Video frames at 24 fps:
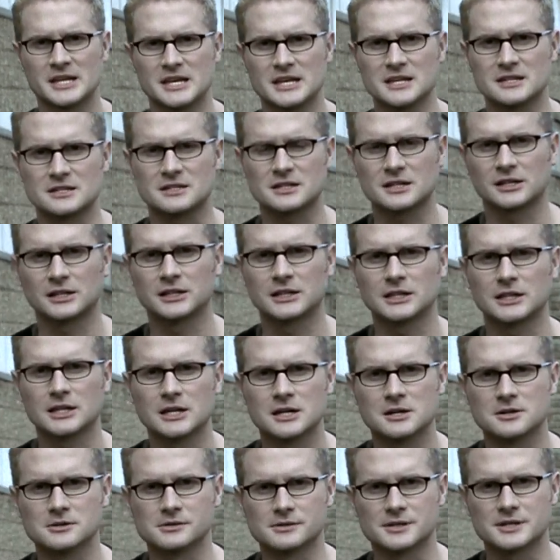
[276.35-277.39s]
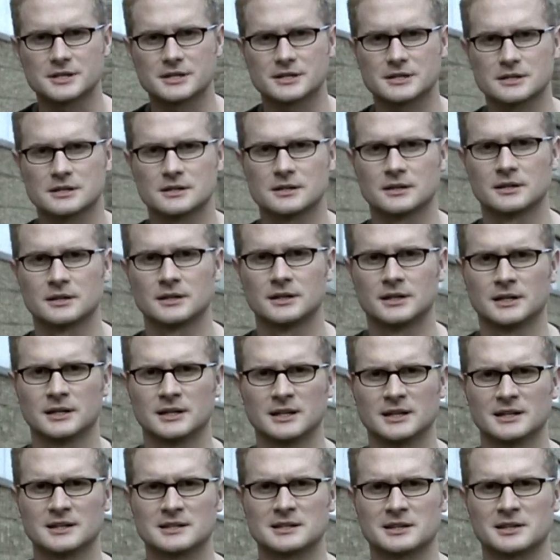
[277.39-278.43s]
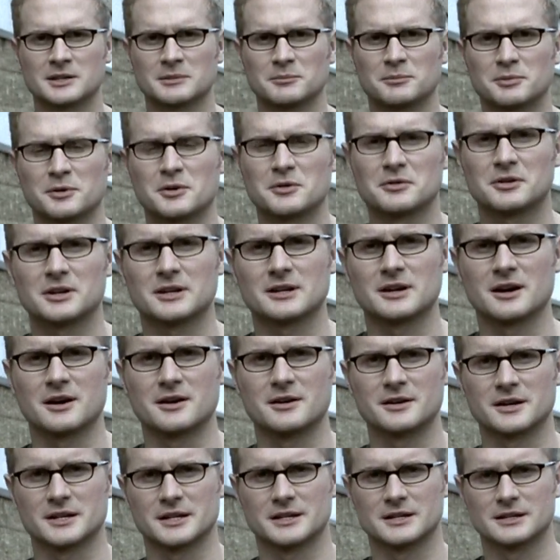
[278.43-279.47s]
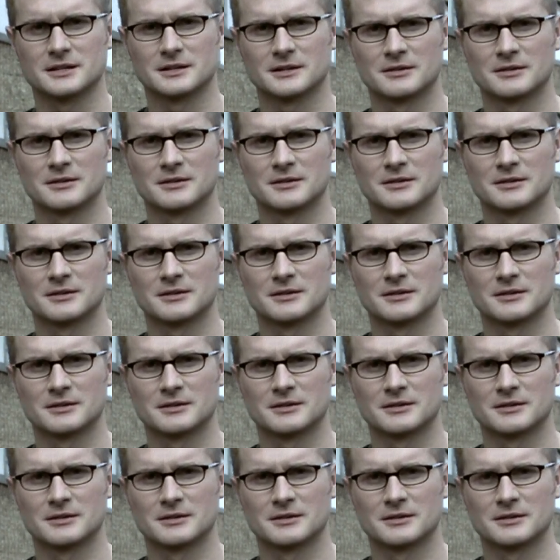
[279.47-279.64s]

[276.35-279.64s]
he's close to the brokenhearted.